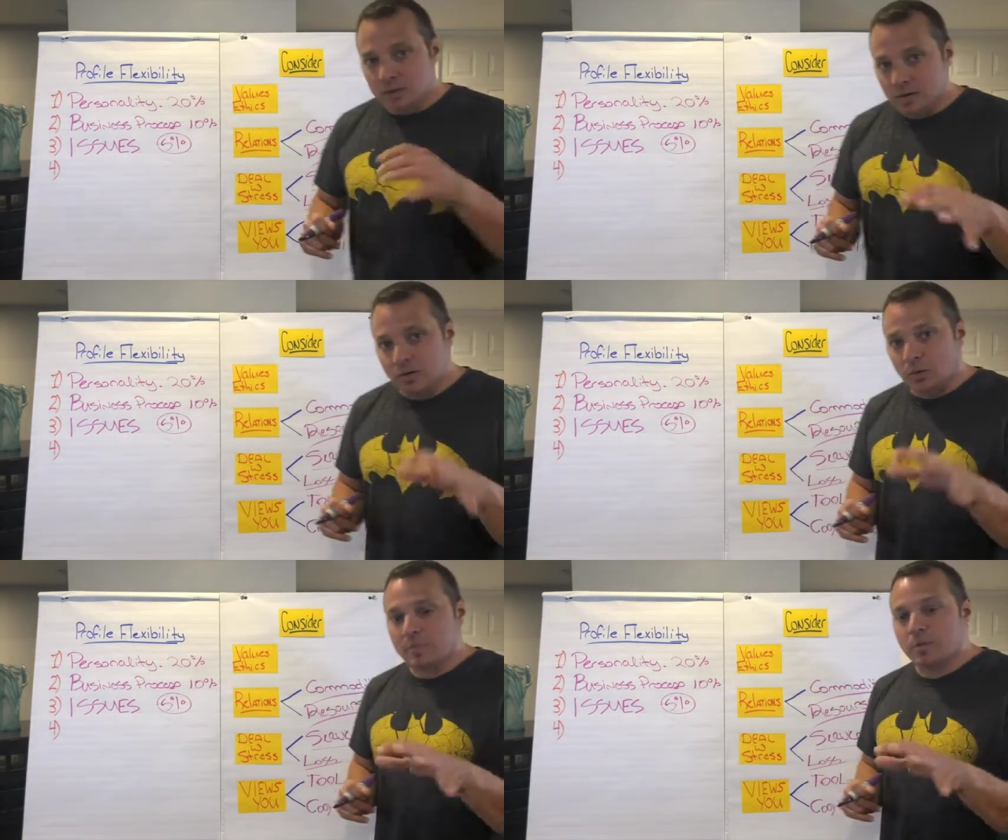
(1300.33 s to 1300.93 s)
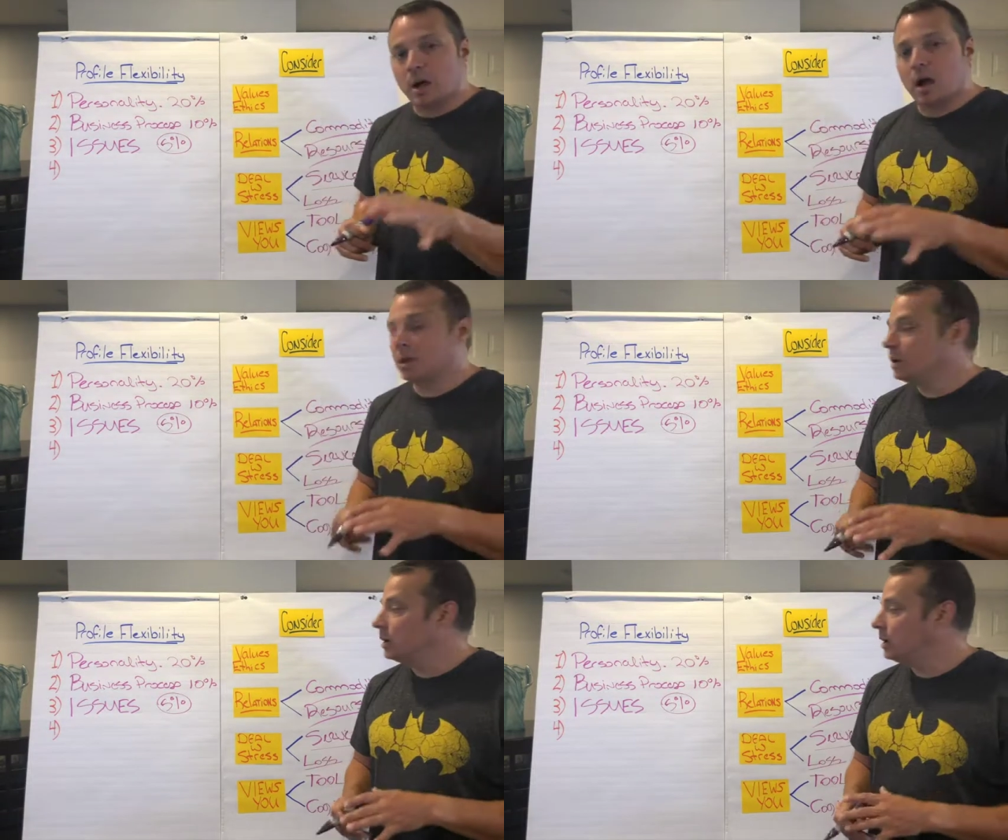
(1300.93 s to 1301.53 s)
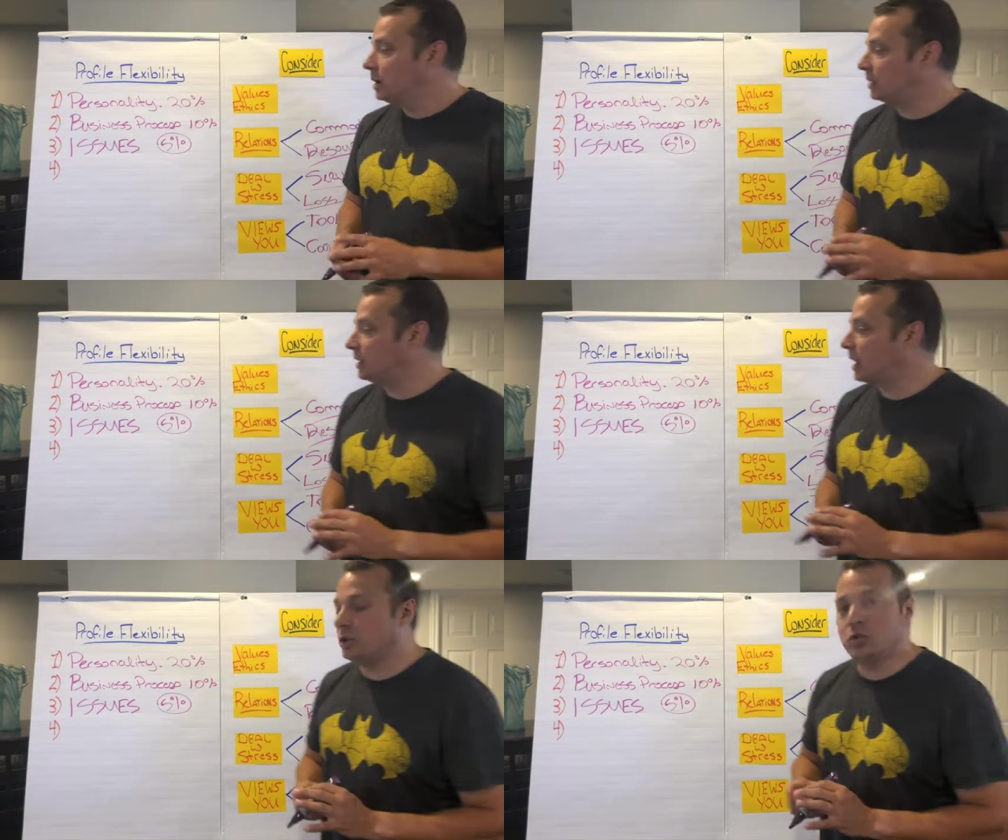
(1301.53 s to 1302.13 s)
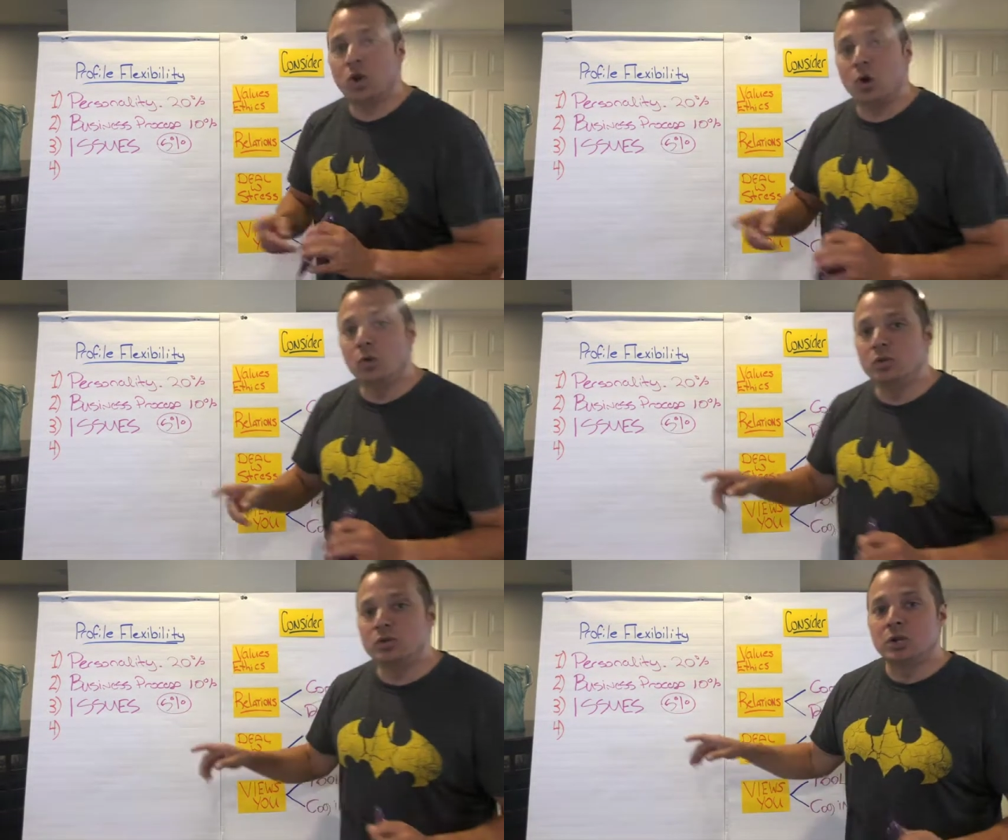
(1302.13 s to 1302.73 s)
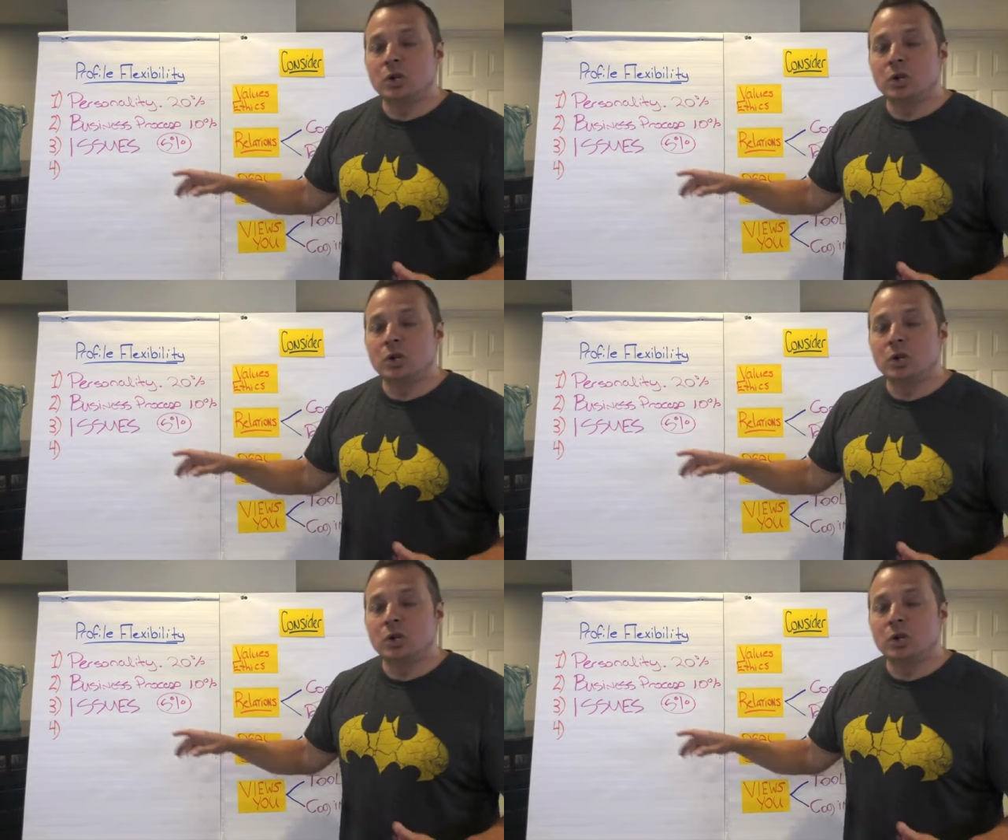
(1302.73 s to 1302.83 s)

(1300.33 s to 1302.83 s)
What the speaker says: Don't get me wrong, not that I chose